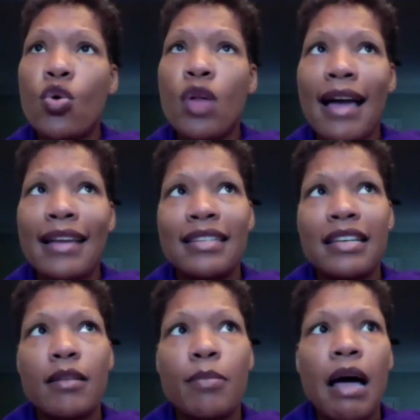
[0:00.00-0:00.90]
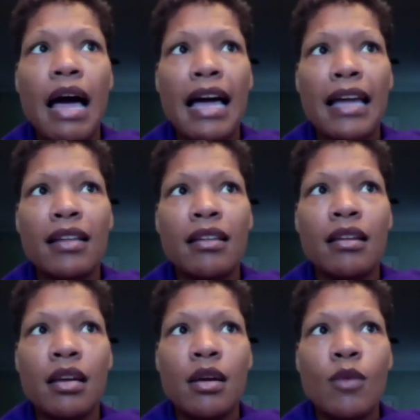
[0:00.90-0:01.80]
idea behind
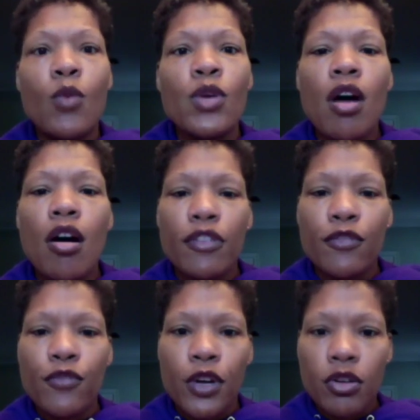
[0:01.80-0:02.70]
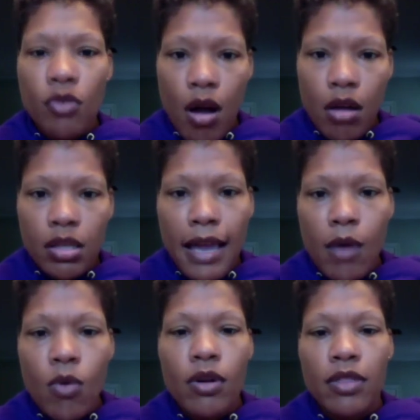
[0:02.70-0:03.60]
what we call the front crawl now,
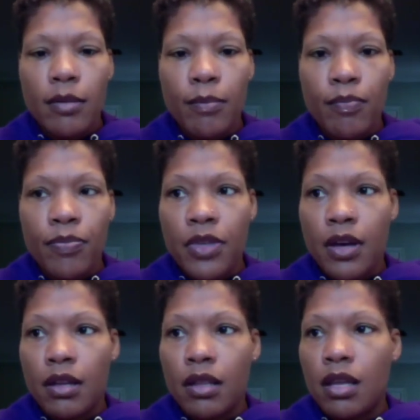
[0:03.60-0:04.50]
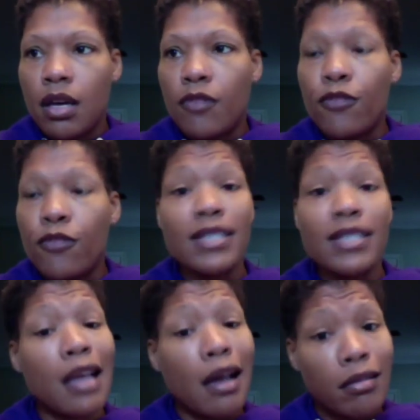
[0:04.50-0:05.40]
or the
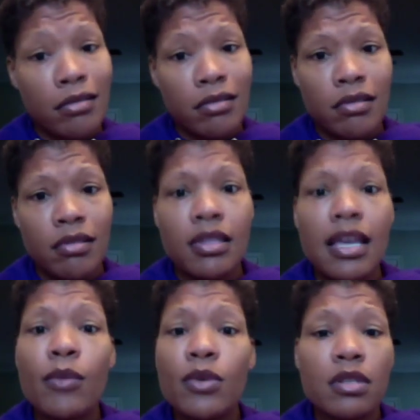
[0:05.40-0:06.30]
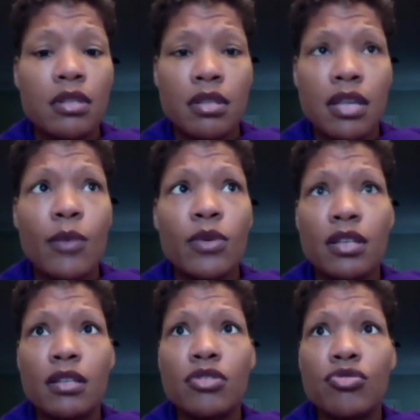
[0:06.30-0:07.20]
freestyle, that was
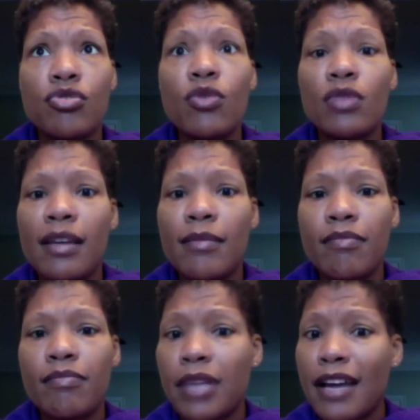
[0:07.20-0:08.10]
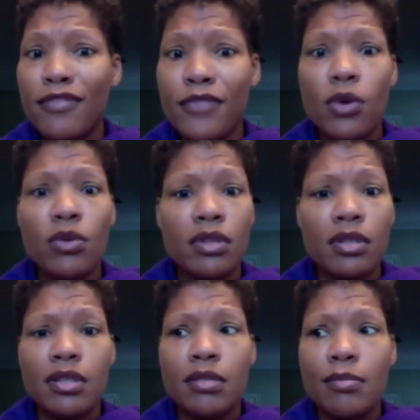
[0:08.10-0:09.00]
a stroke that Black folk
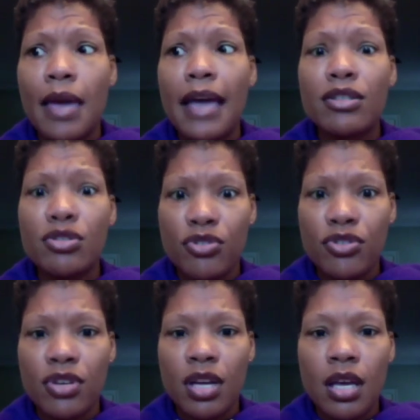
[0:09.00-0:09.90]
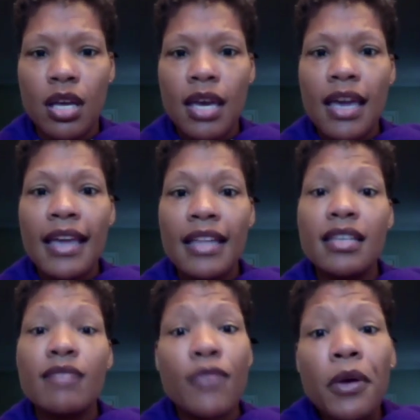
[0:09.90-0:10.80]
mastered and
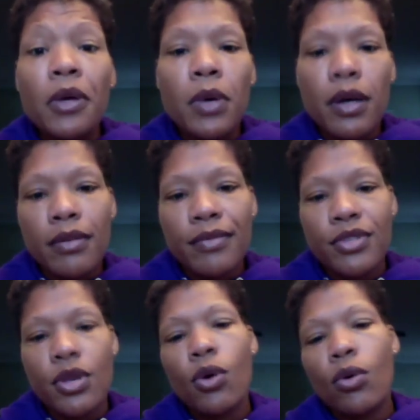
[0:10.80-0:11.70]
did very well. So